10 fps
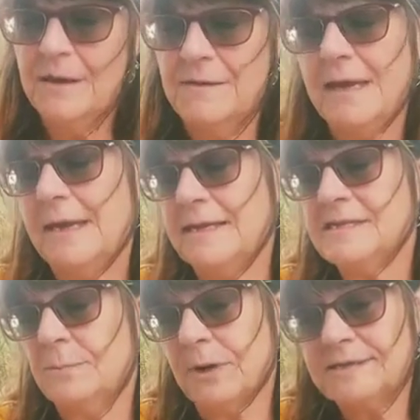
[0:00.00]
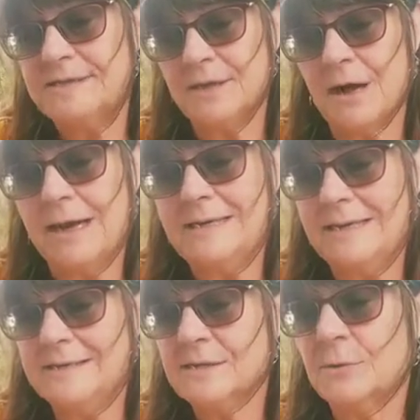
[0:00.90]
They expressed their
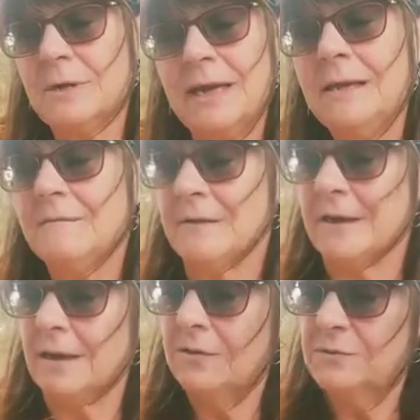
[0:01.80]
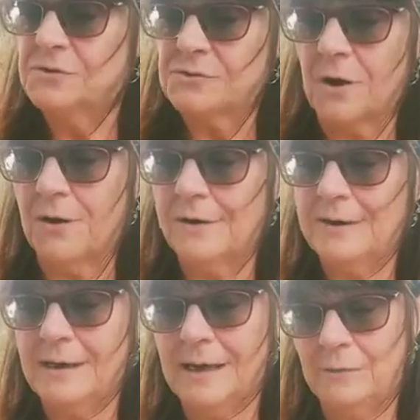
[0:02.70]
ideas creatively through
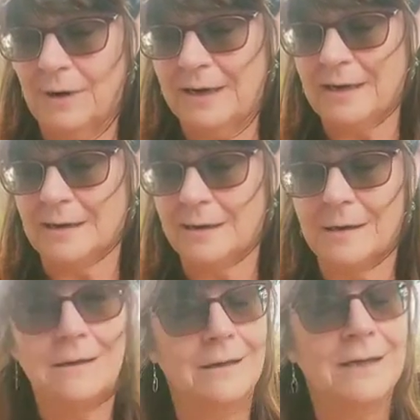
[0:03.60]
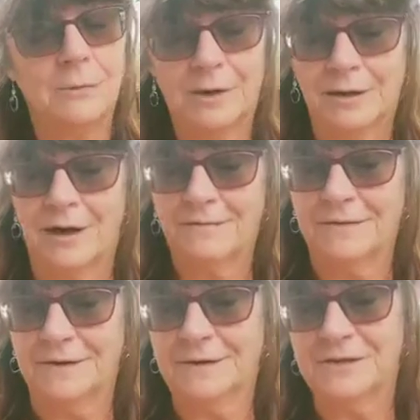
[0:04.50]
drawing and writing. Lily went
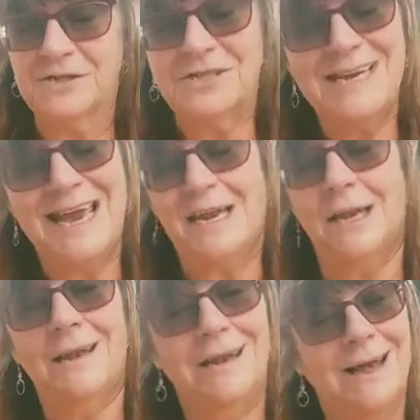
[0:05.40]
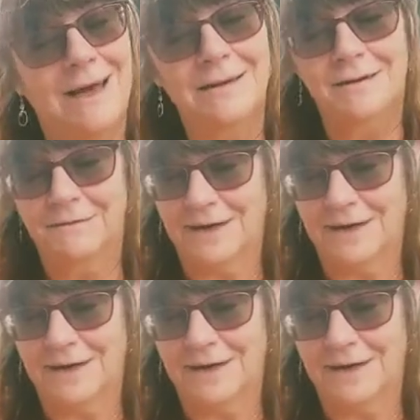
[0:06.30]
often because she had a lot of